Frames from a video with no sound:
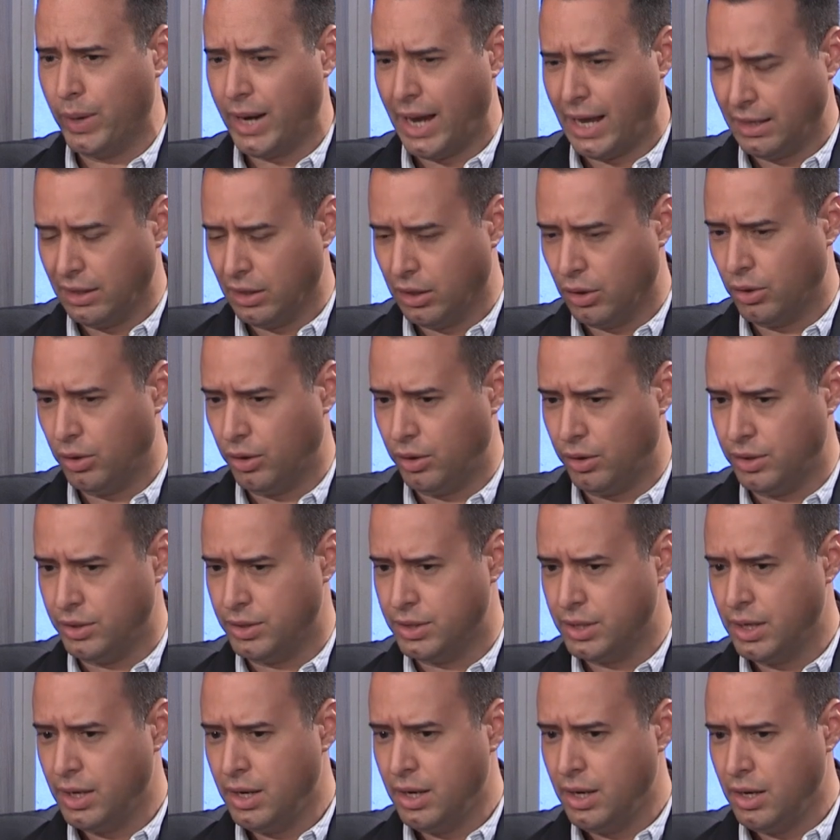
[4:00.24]
what I
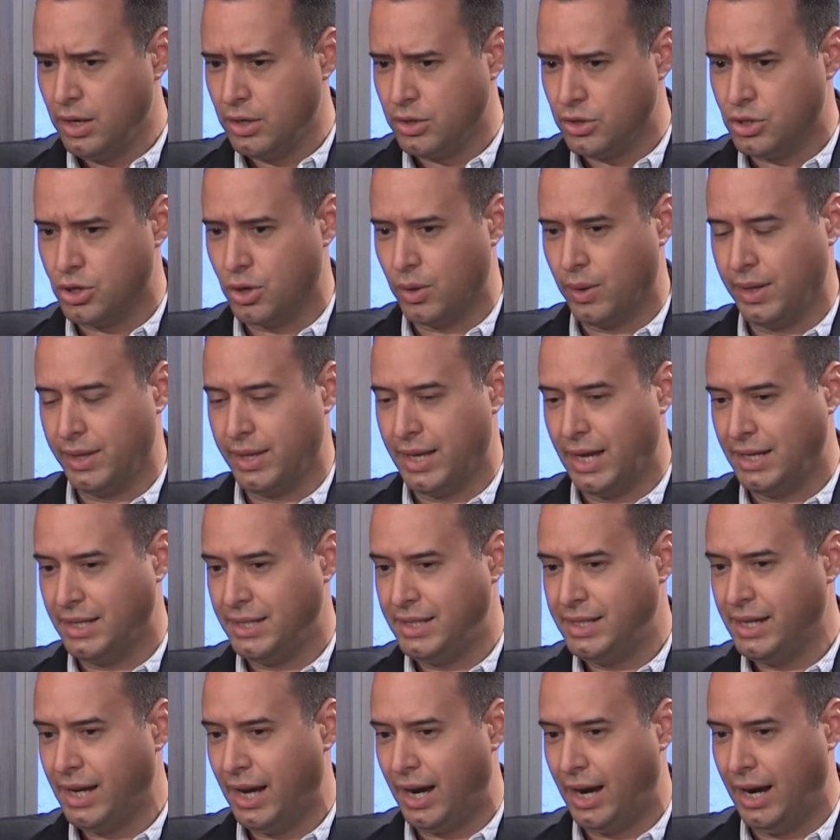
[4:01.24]
learned during
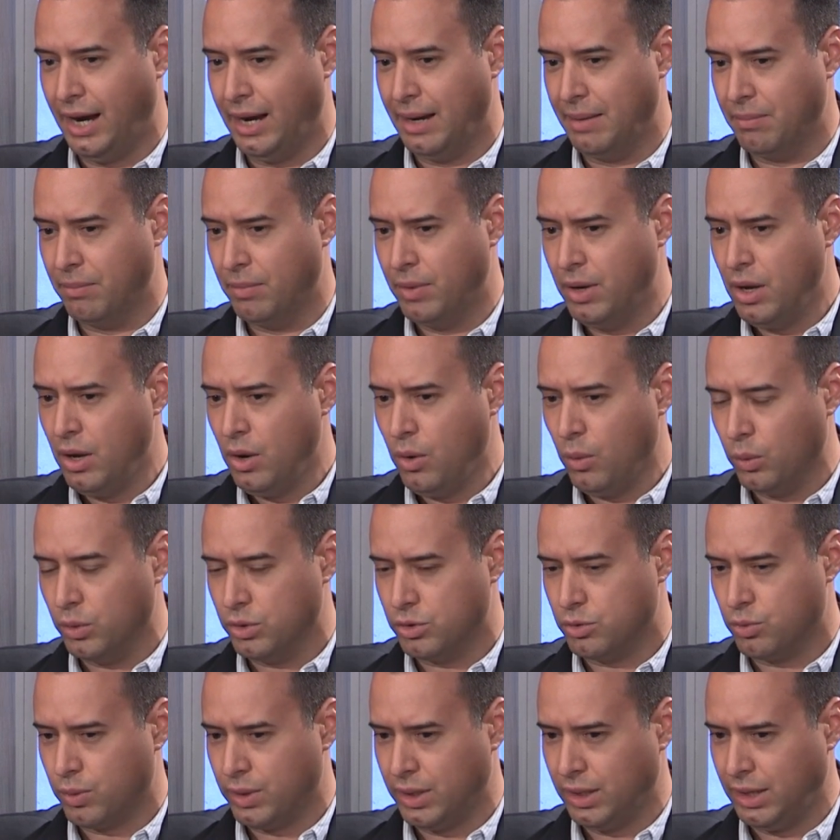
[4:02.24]
that time
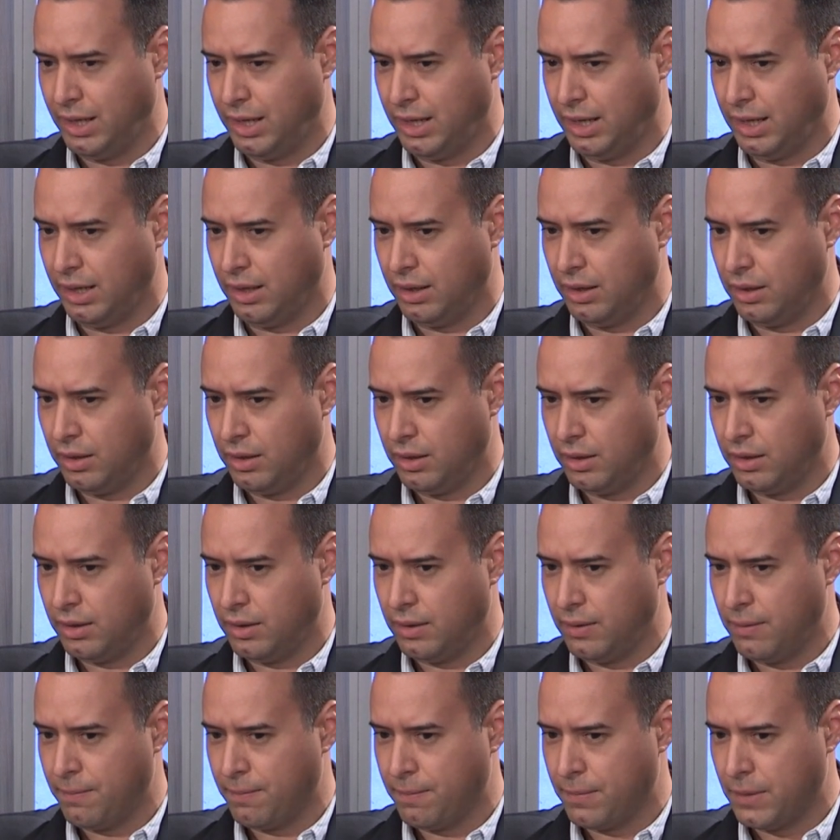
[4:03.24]
was really,
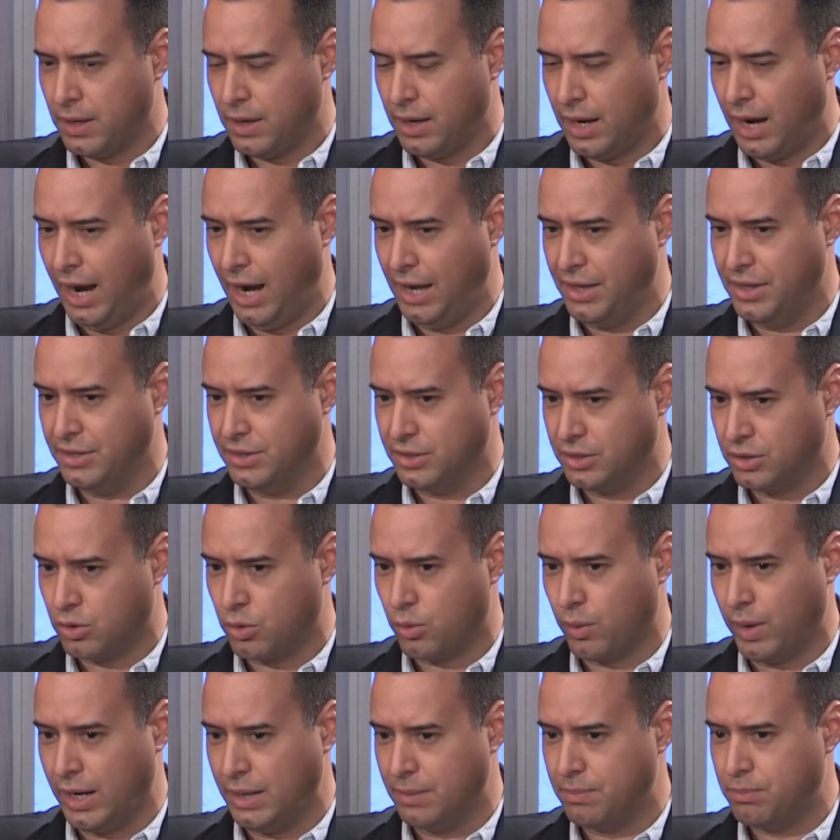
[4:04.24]
I had this
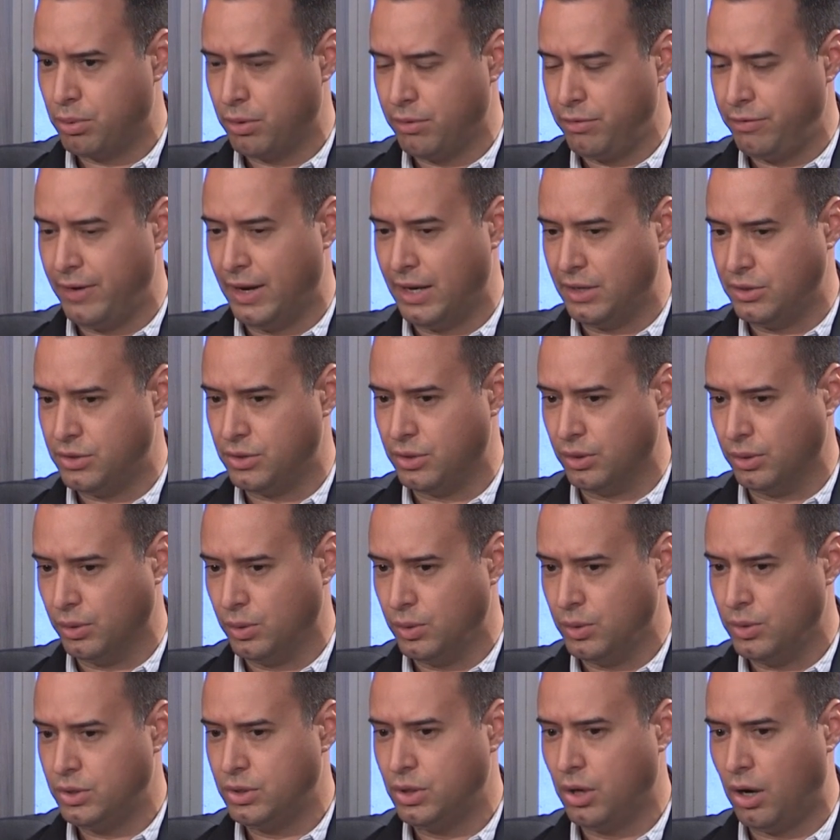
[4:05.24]
great professor
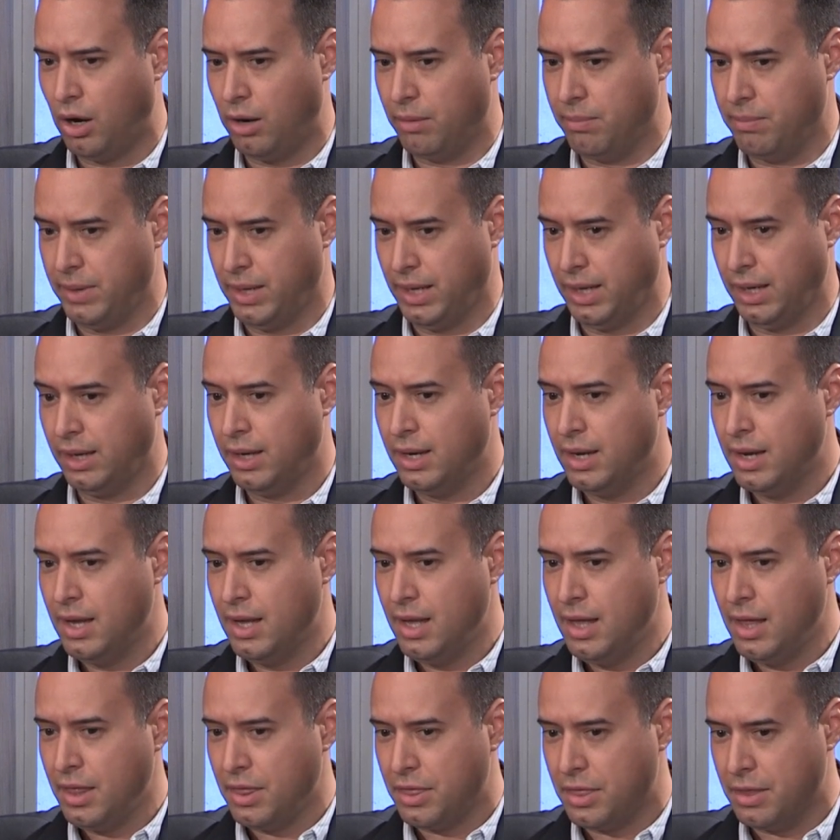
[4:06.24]
who taught me
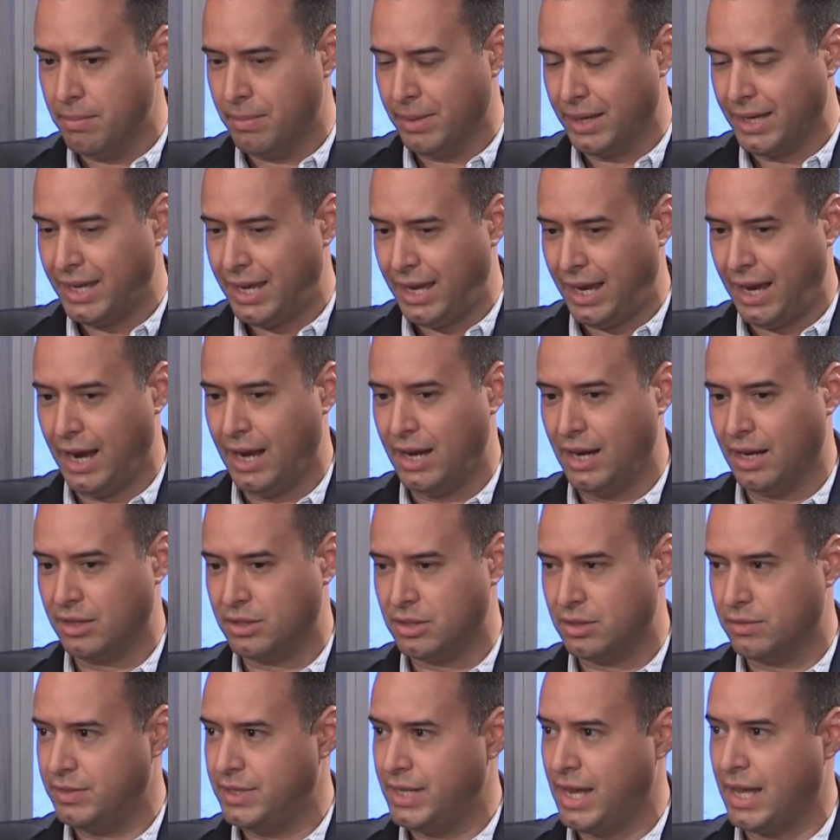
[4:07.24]
the
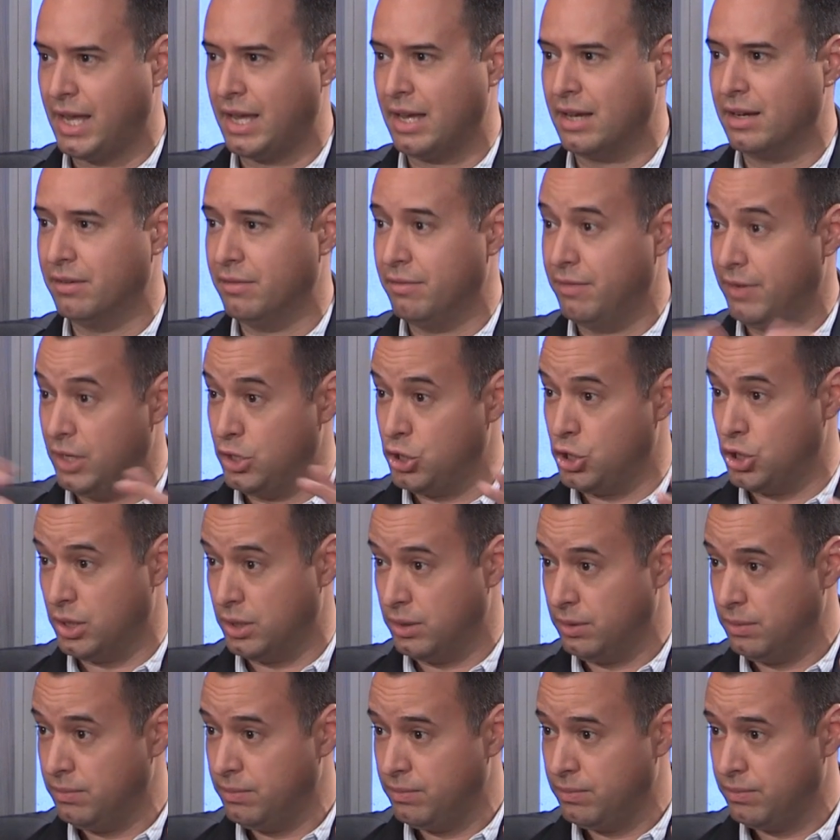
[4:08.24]
mechanics of taking a
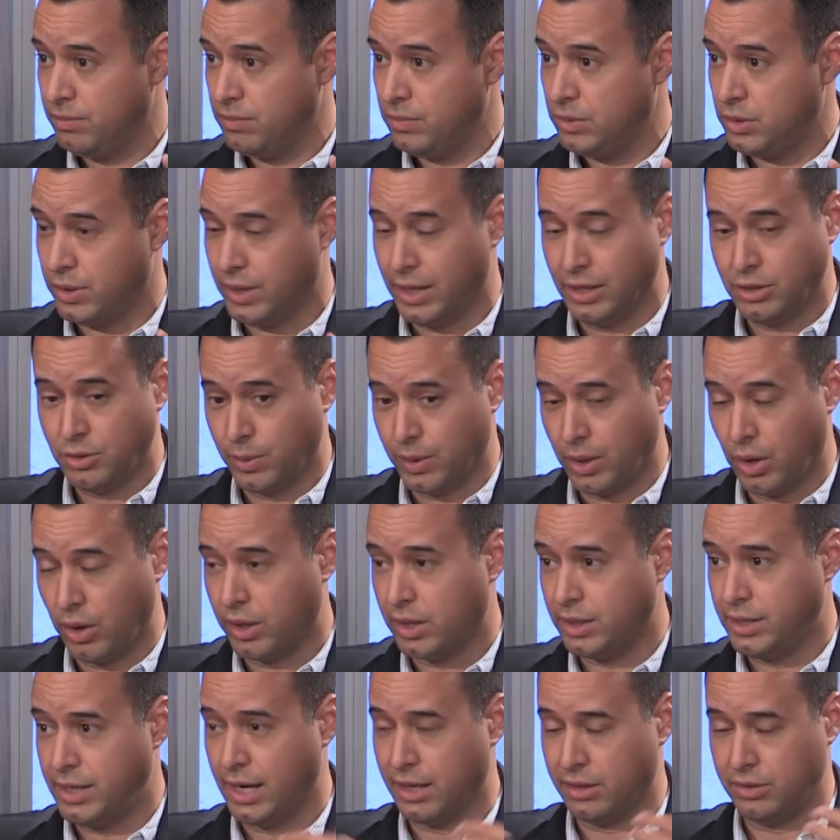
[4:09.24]
vision. So that's what
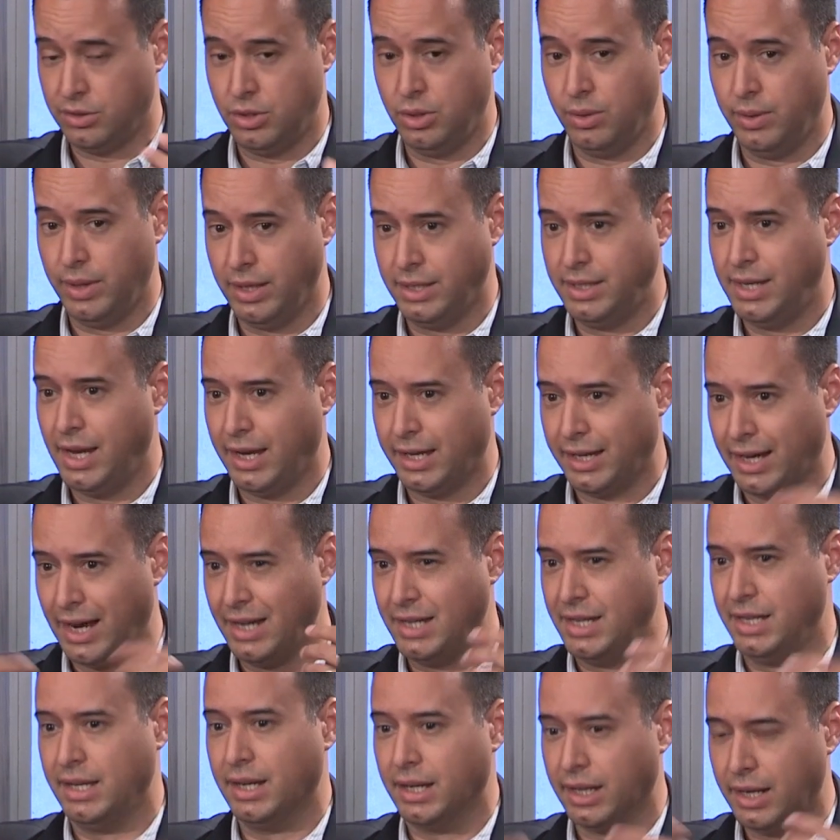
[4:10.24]
architects do. They take an
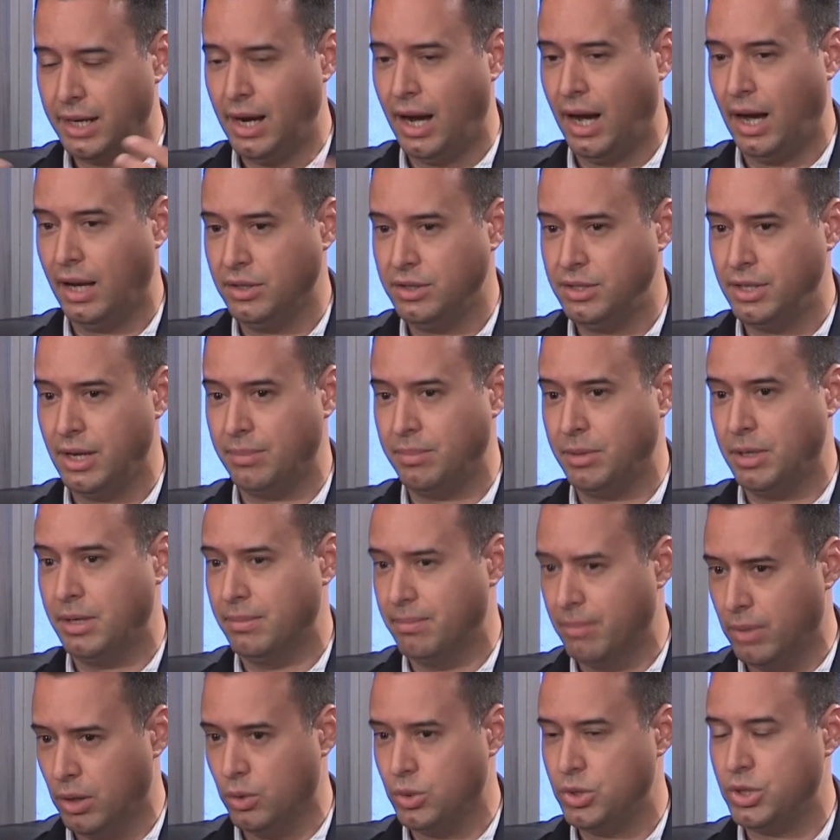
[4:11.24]
idea, a concept, an
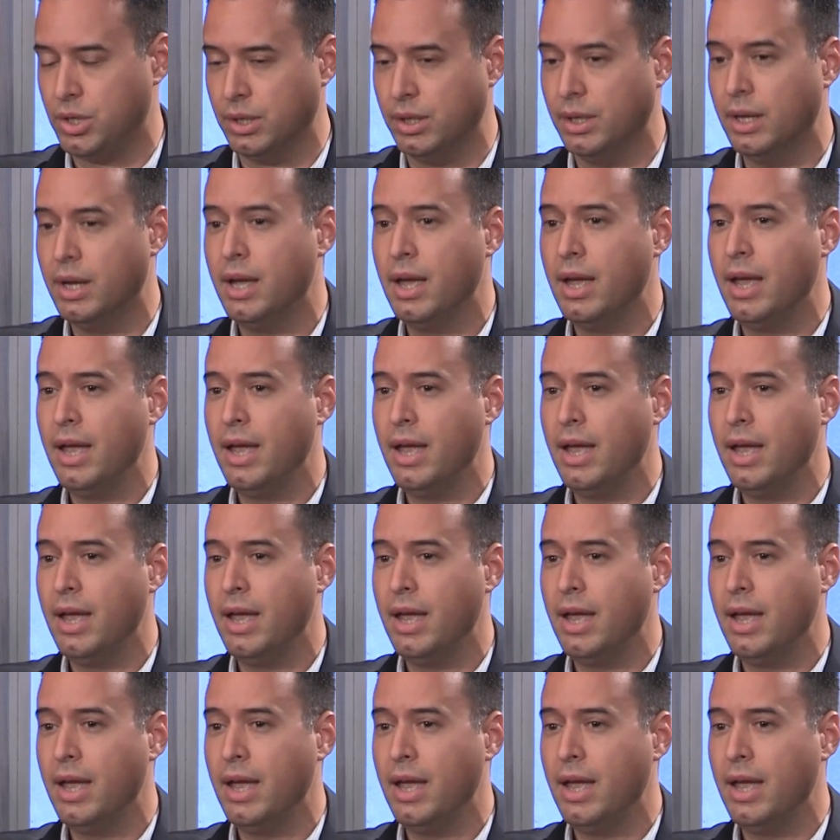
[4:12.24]
emotion,